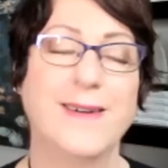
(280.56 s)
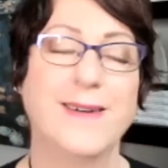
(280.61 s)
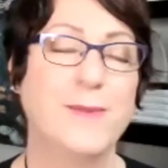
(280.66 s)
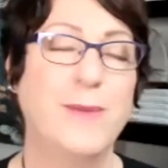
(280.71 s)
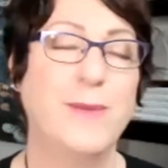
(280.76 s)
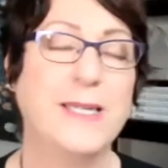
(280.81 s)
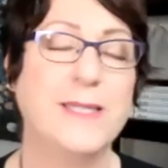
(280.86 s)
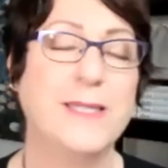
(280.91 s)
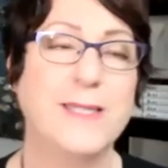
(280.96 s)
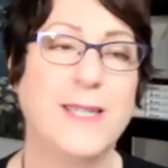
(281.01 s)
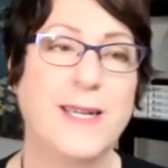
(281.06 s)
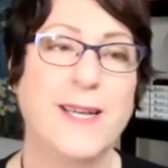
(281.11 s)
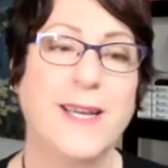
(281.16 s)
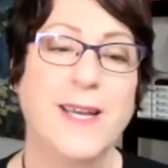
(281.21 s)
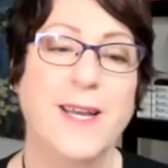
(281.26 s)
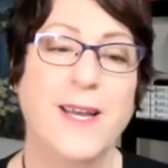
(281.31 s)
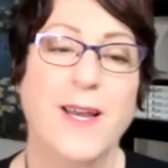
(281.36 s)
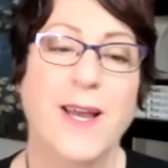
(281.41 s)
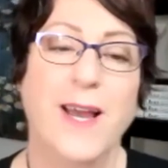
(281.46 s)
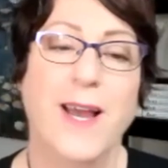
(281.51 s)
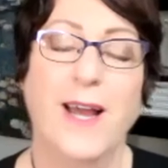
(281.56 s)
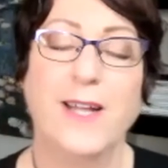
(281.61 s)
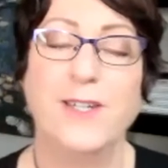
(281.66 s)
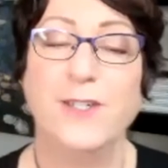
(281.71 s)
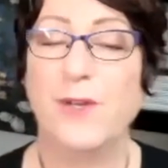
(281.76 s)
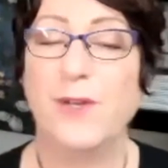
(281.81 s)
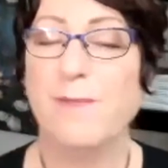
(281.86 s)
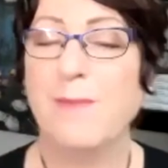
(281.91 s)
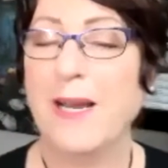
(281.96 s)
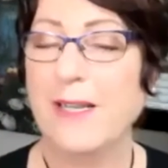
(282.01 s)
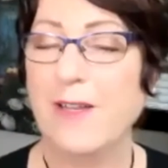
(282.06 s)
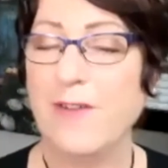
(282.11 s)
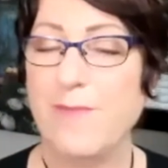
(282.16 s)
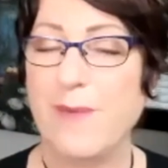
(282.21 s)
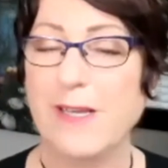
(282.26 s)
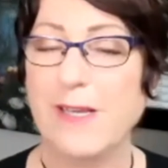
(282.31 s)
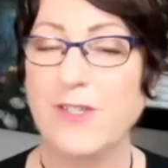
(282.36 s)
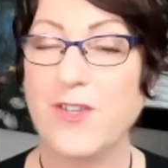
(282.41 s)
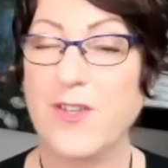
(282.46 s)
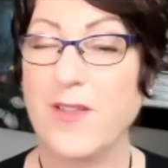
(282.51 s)
amazing. You might have
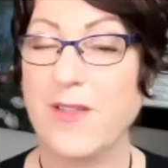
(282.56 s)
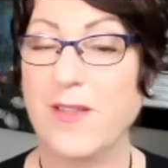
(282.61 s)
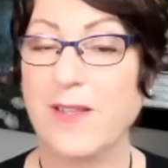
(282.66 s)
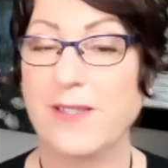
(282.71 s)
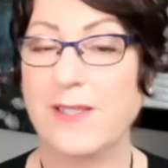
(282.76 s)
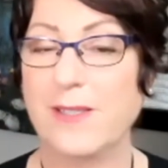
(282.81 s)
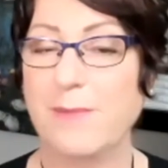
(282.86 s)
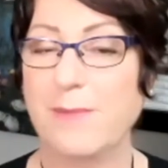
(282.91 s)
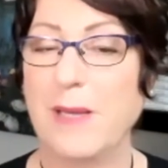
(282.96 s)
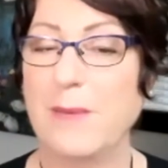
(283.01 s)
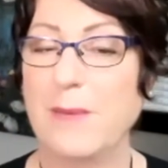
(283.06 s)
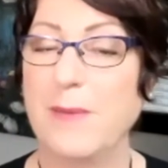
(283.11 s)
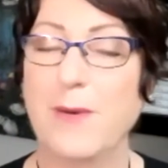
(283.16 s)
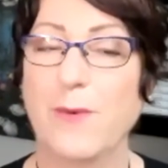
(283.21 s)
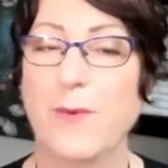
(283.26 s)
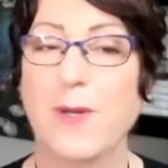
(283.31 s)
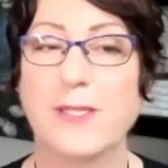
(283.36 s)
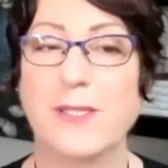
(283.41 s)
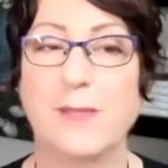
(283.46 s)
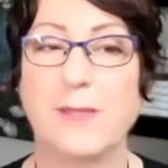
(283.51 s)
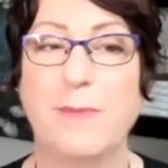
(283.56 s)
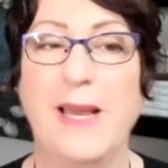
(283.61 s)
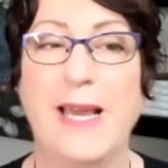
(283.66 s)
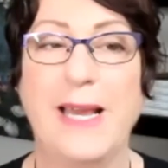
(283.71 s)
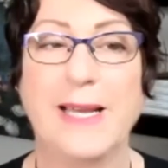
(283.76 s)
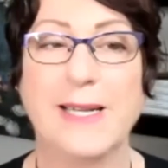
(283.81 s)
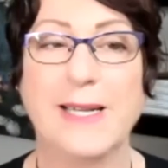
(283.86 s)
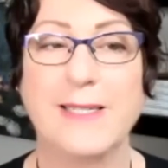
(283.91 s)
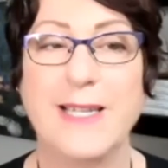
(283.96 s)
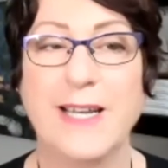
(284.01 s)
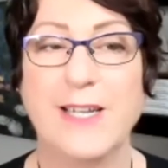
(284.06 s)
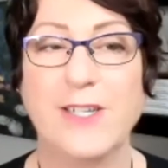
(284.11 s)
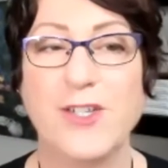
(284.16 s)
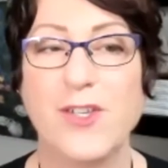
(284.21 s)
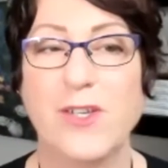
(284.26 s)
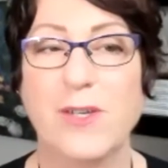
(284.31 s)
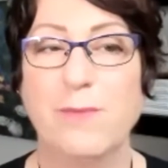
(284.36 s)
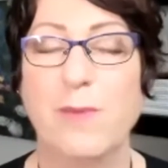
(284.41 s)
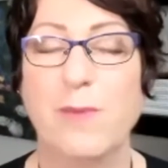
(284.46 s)
mentioned this and maybe I wasn't paying attention,